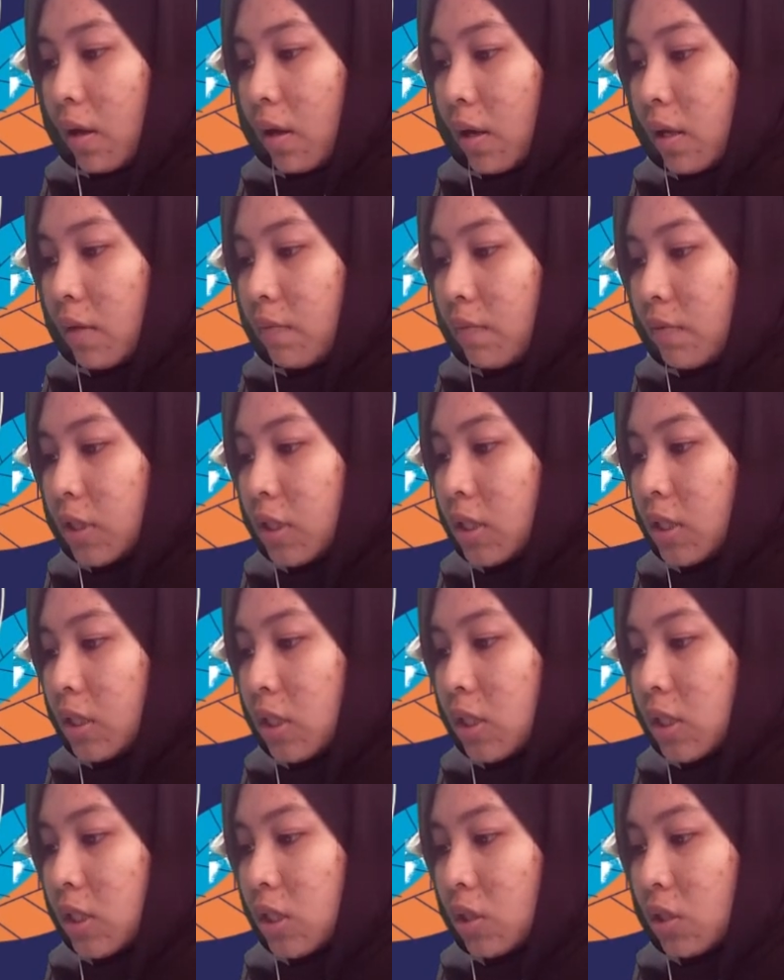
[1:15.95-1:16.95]
Inversion
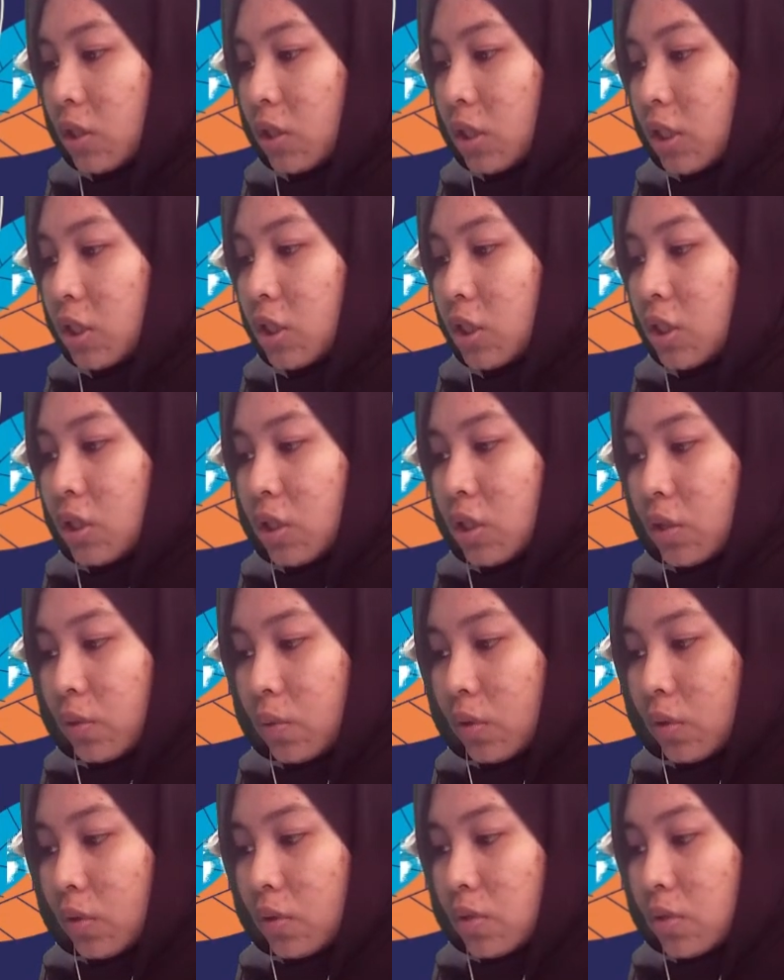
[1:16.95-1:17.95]
does not change the
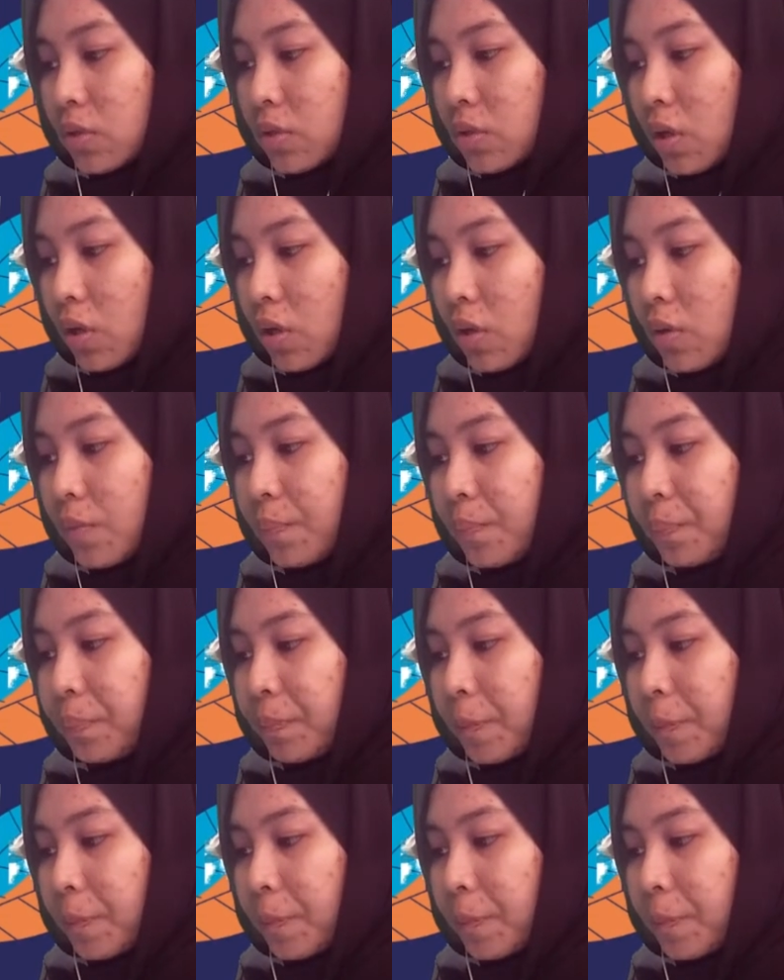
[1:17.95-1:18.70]
root, so